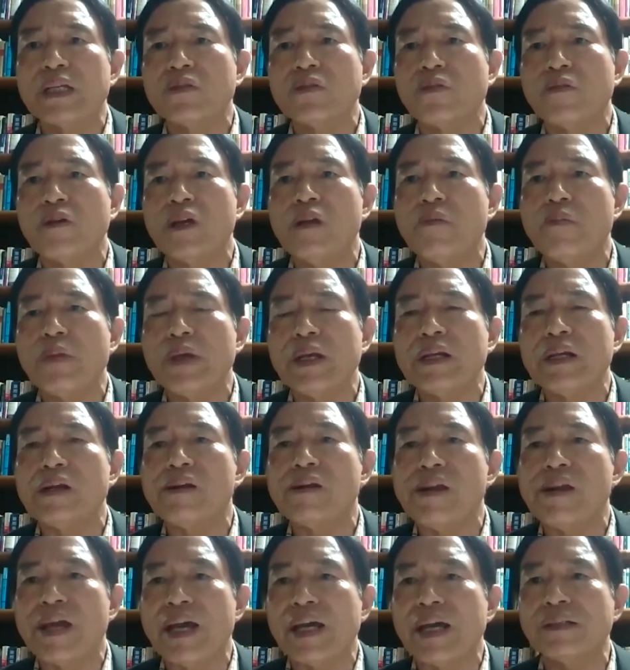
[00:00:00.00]
will be
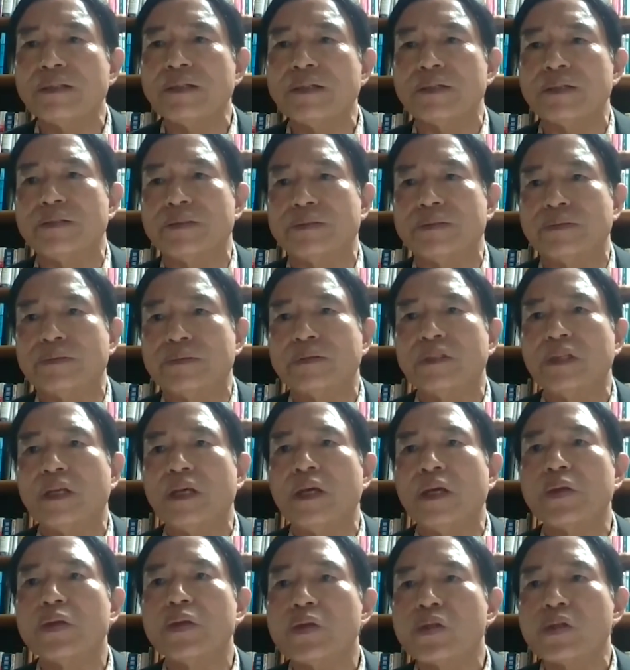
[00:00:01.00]
rendered
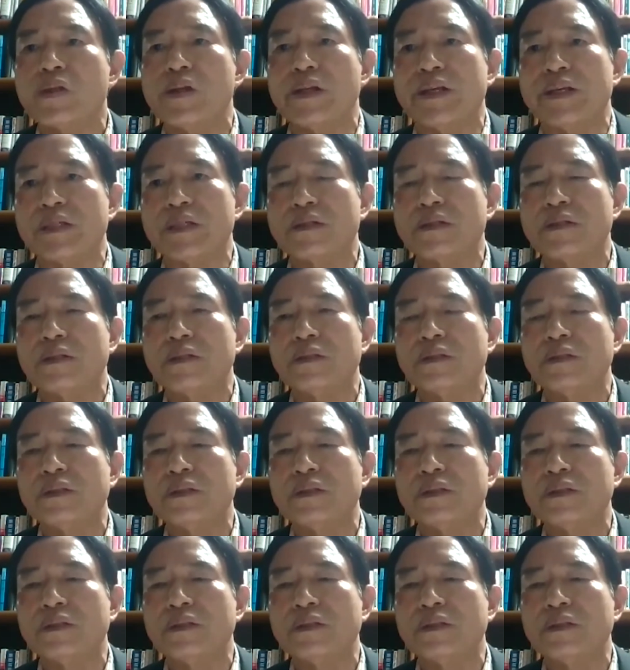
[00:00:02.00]
useless.